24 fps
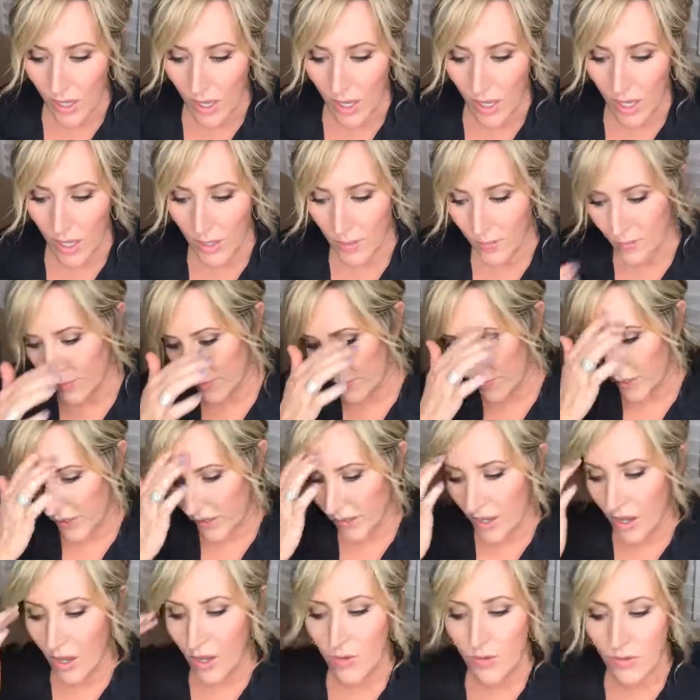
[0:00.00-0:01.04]
on
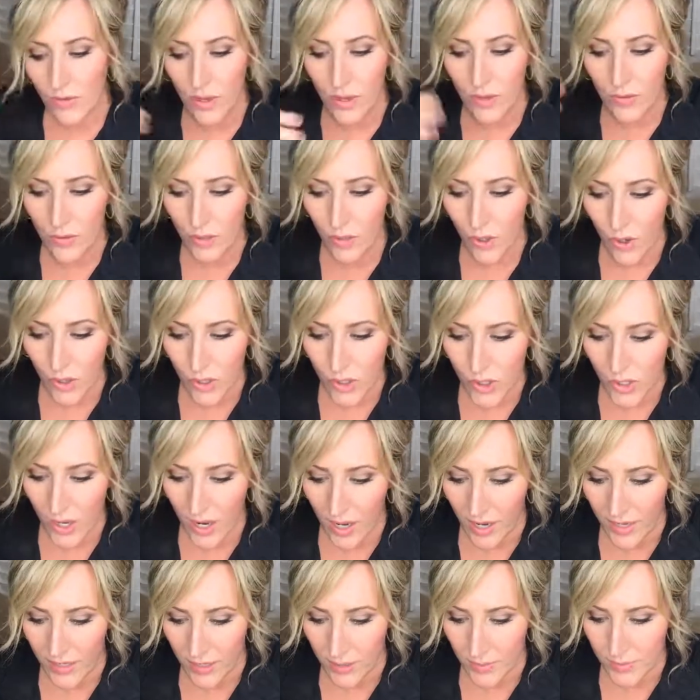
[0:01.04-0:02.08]
the larger
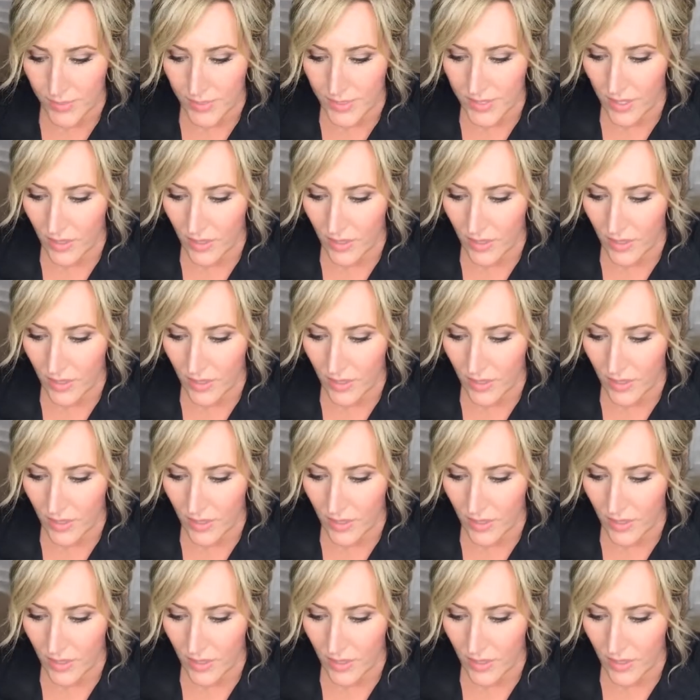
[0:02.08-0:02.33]
items.